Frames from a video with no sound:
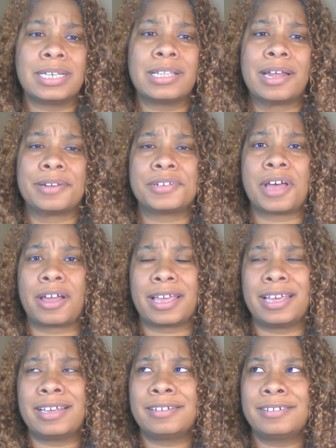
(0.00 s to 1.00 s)
a lot of
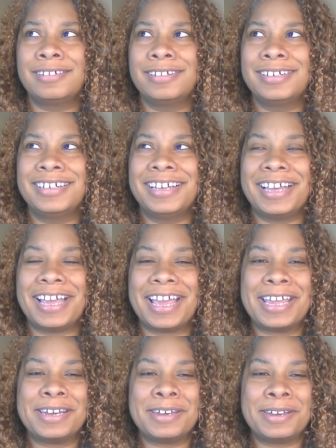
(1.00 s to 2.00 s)
talking
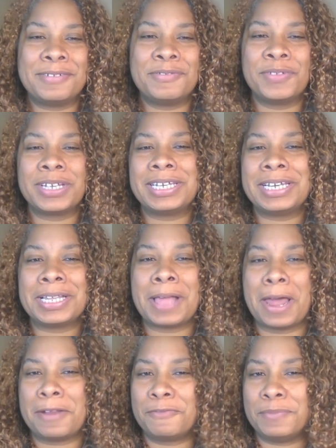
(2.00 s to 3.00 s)
and really a
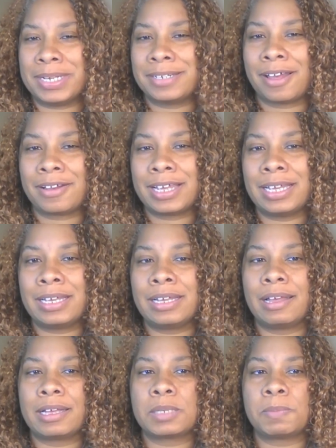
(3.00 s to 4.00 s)
lot of me talking,
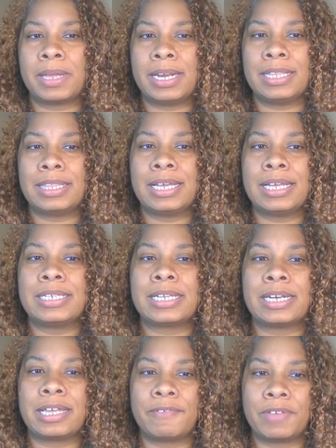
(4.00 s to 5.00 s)
explaining things
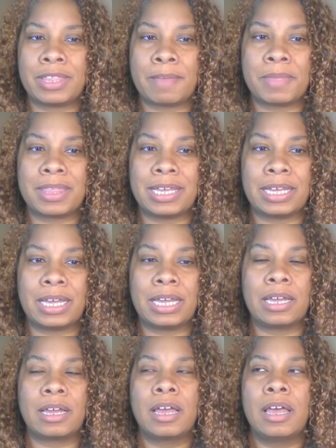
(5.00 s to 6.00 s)
and giving them the
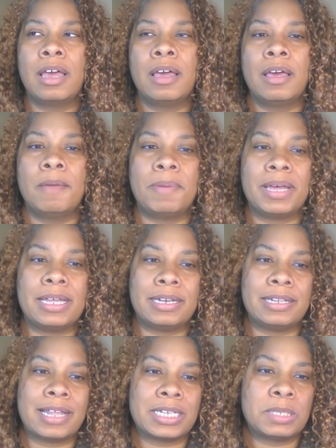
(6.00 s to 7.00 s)
thinking. But
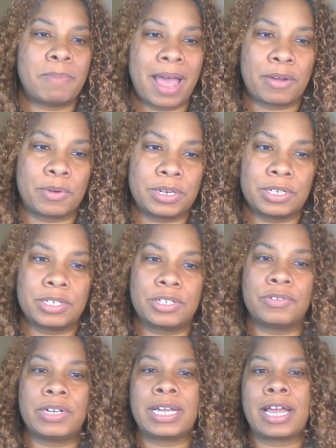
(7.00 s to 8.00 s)
that's backwards.
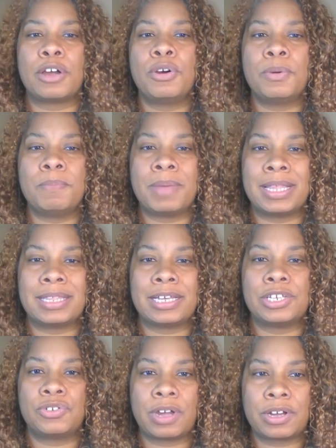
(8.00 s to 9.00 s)
The reading at home meant
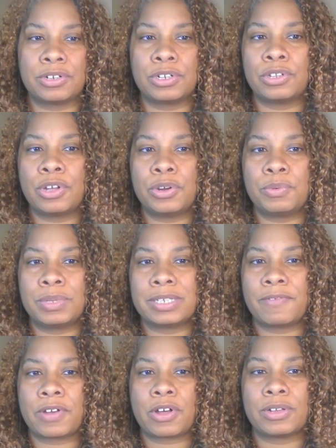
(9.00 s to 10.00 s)
they struggled alone with
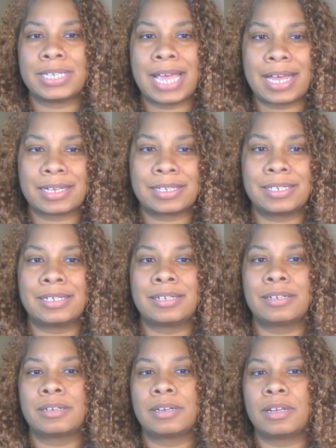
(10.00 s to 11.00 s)
difficult
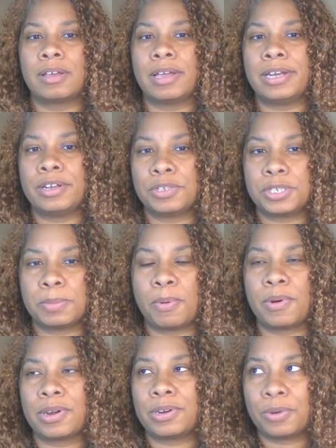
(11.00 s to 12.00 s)
text and no
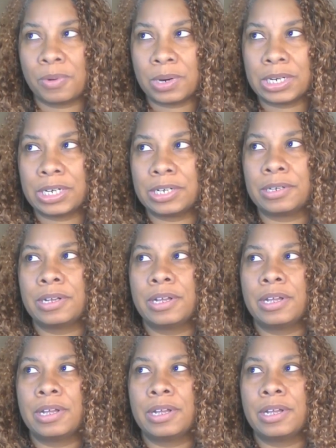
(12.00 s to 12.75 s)
support or